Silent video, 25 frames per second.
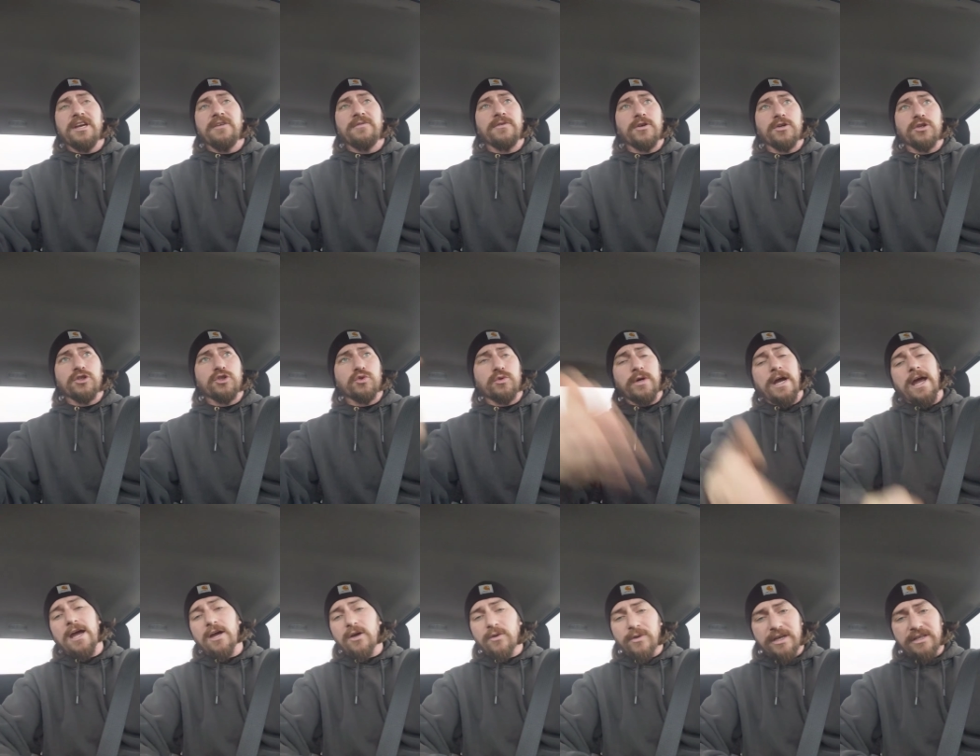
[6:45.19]
If you're
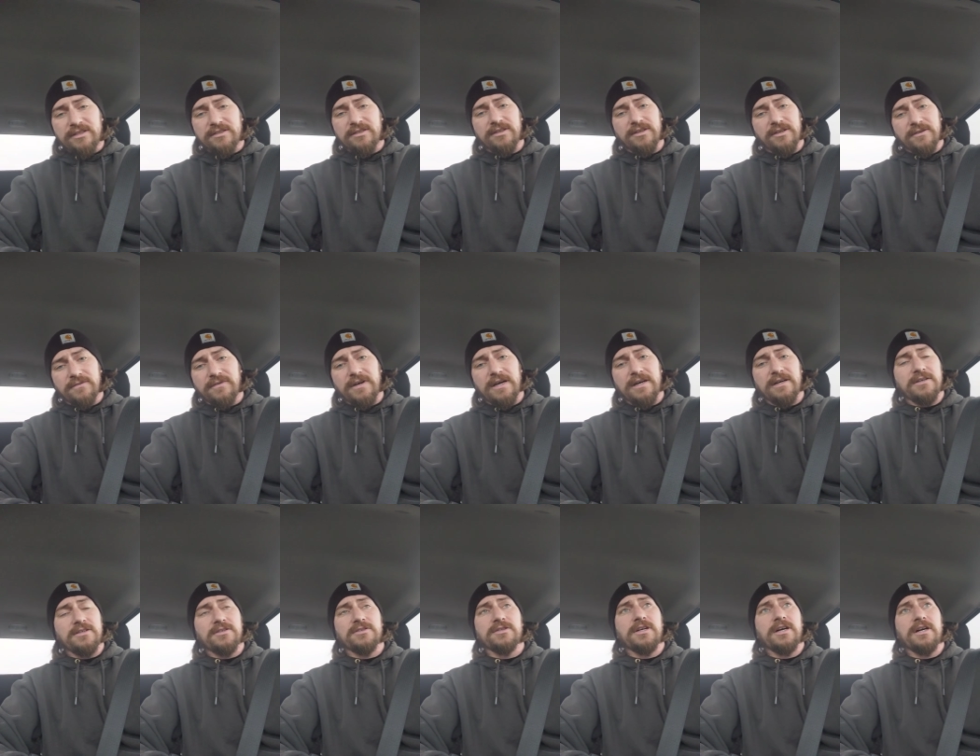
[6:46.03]
drag racing your
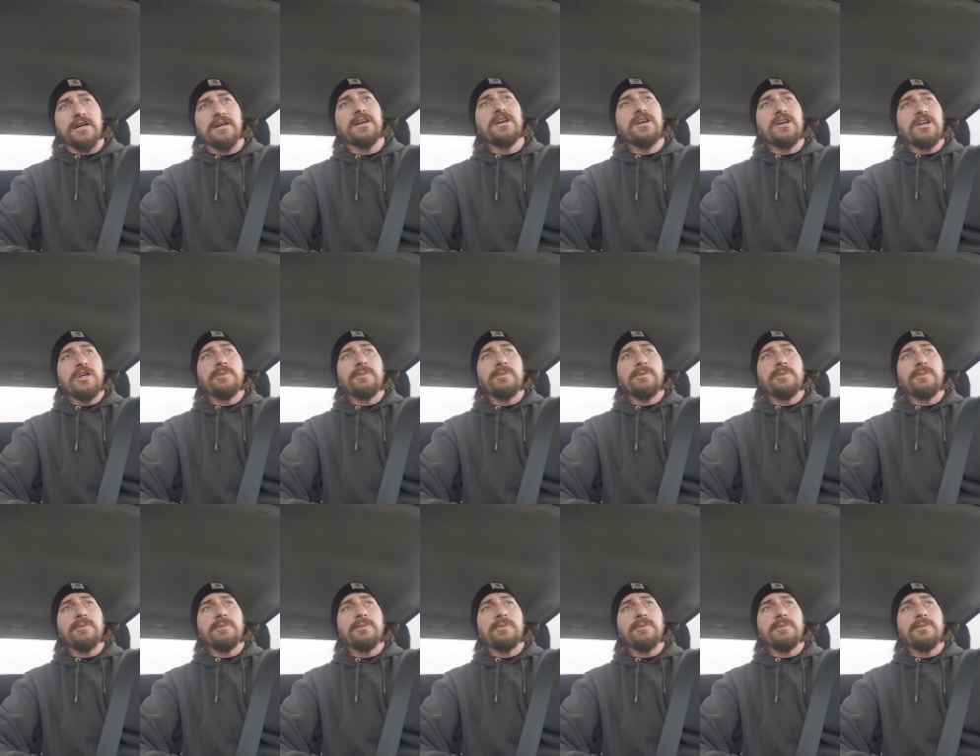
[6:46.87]
fucking truck,